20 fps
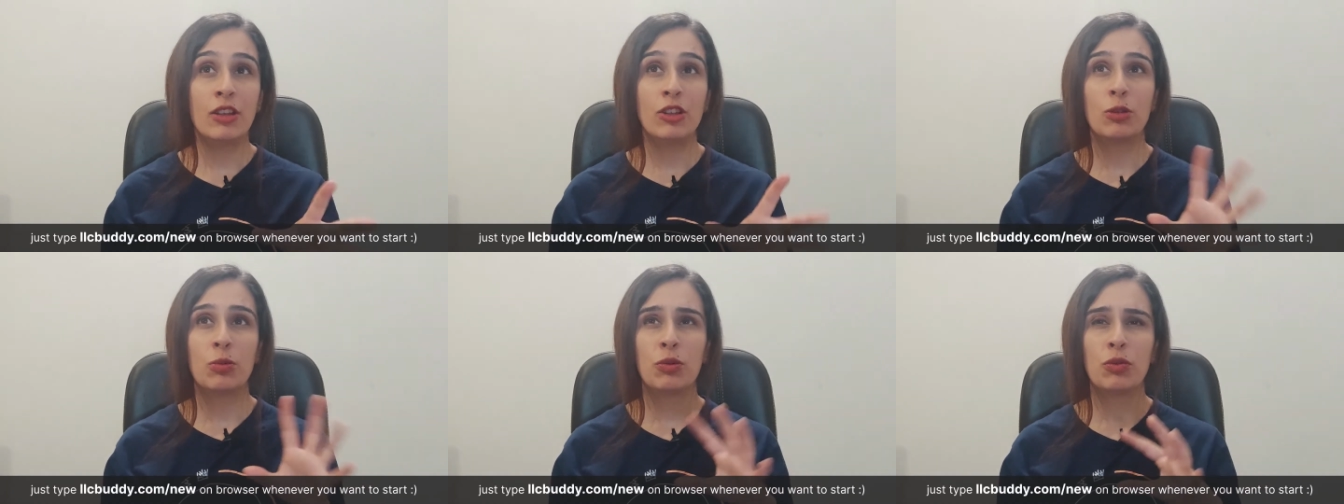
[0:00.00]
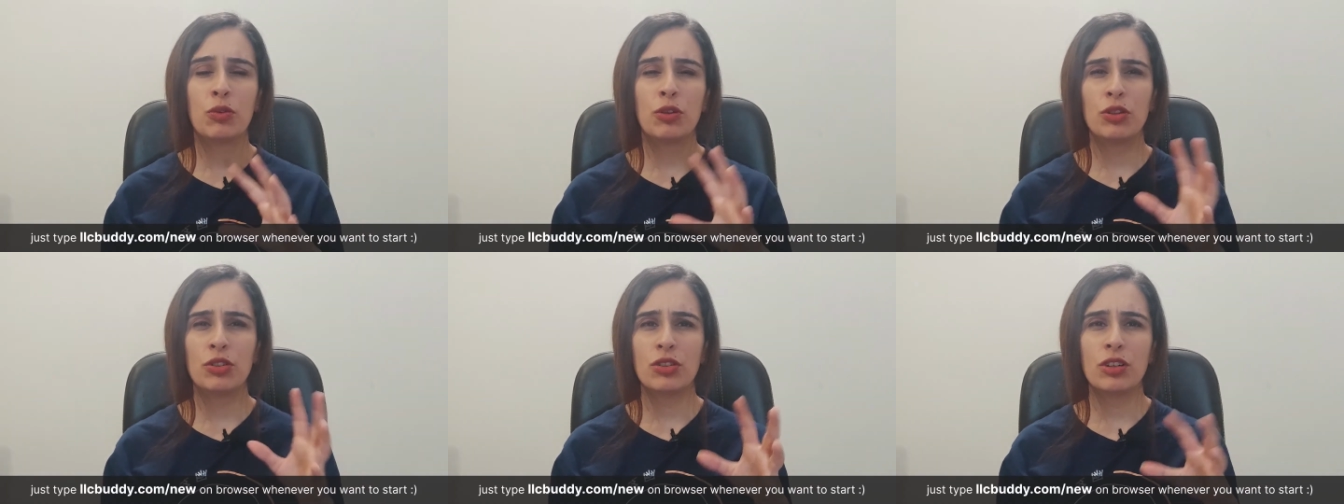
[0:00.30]
So
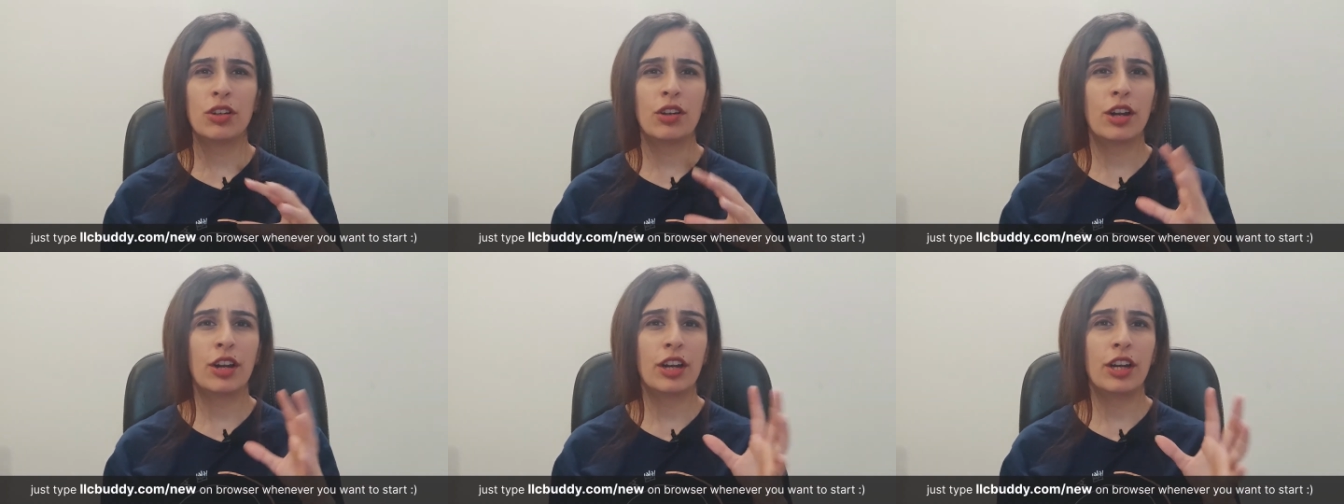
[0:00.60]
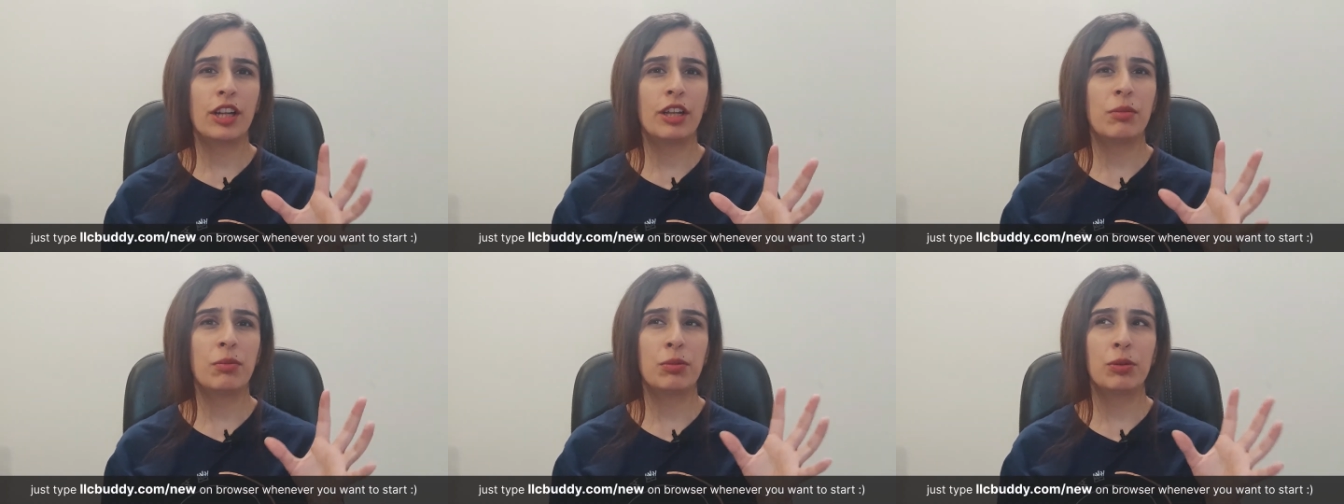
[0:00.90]
before you start
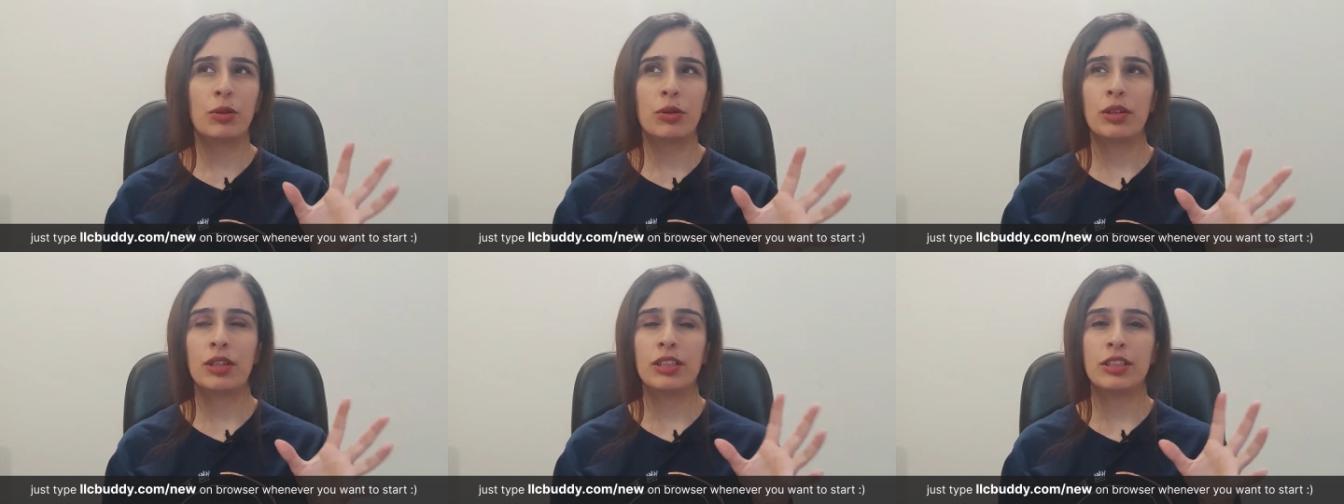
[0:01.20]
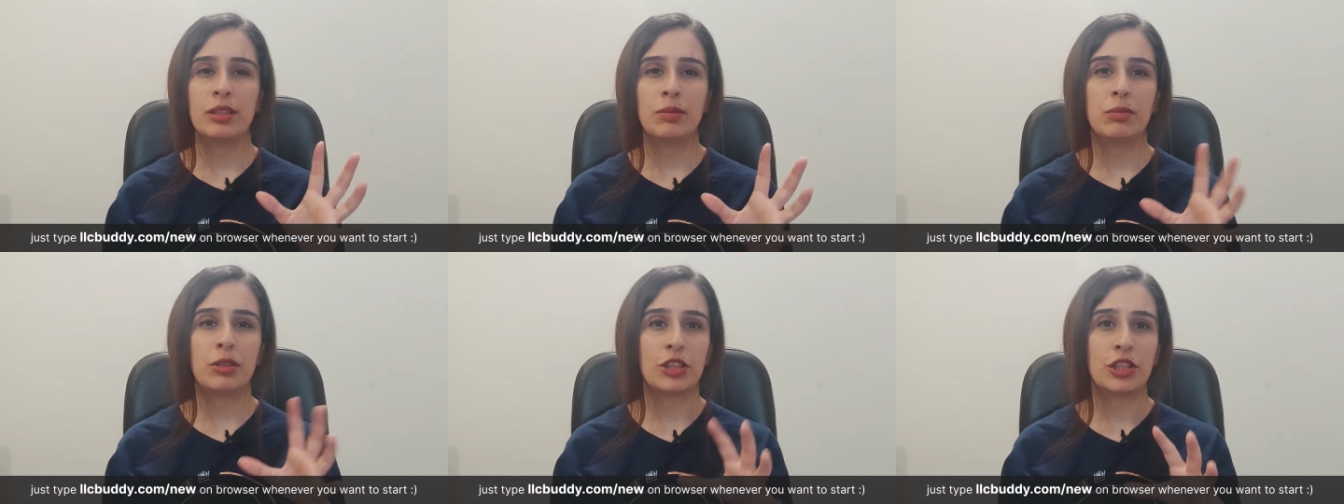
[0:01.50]
hiring employees
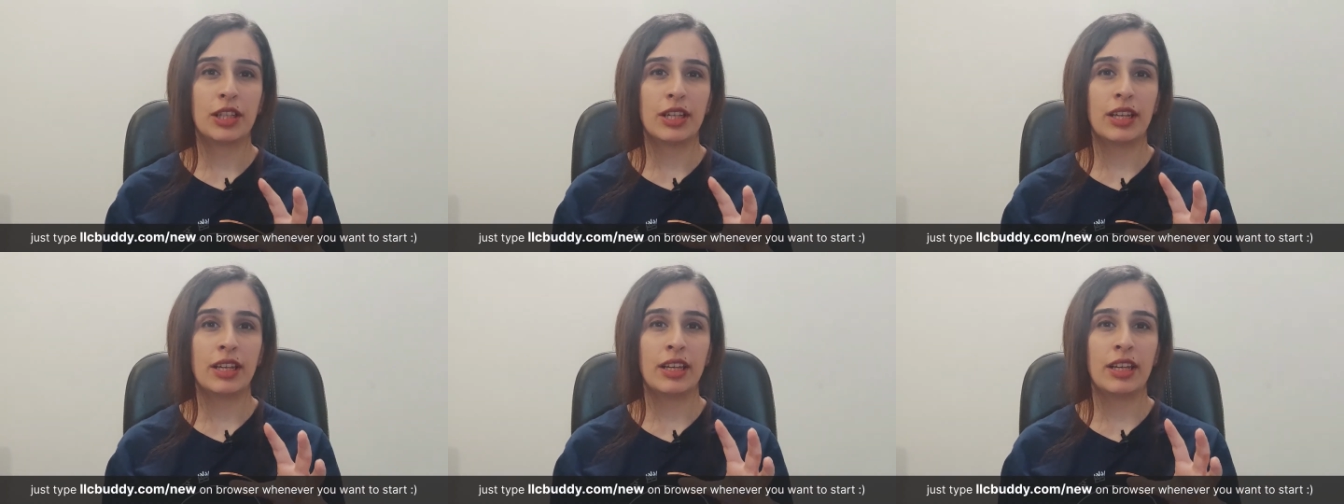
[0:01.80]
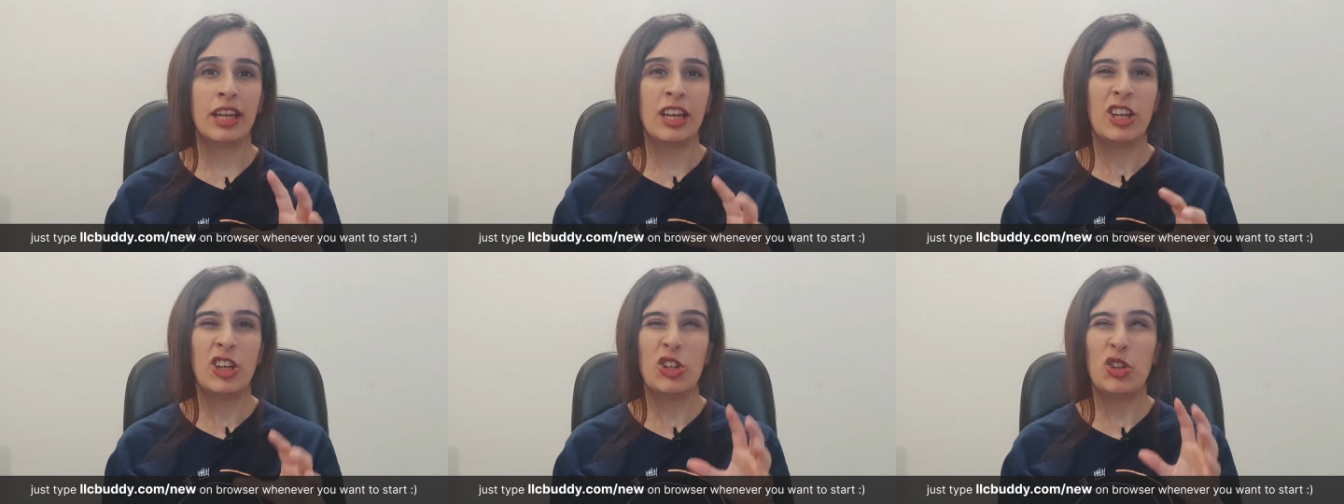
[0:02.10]
in Michigan,